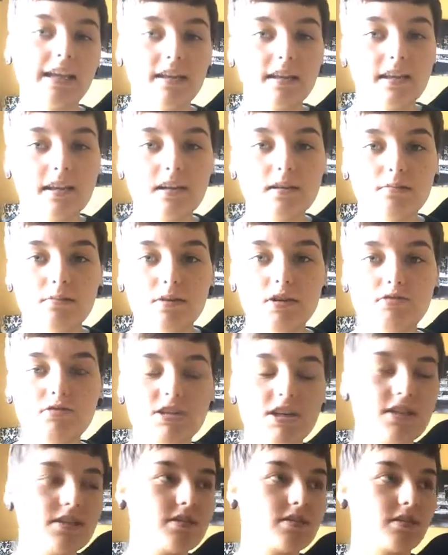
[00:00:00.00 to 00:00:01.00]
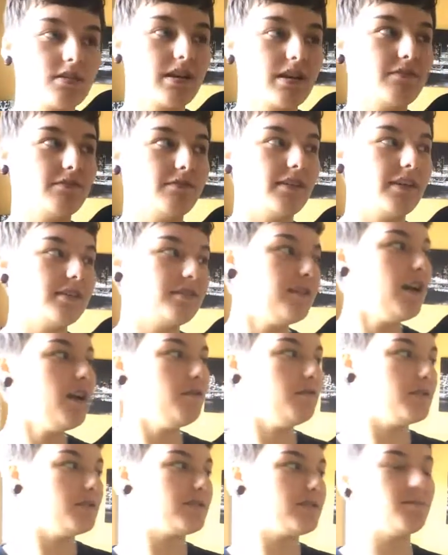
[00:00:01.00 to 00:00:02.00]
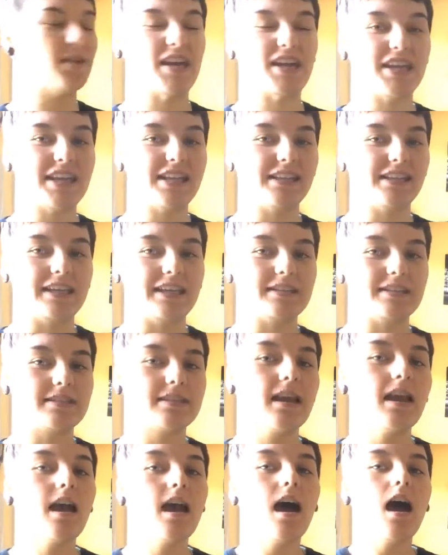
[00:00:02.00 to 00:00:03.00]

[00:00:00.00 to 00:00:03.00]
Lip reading: alien emojis, so I thought, oh, it's about aliens.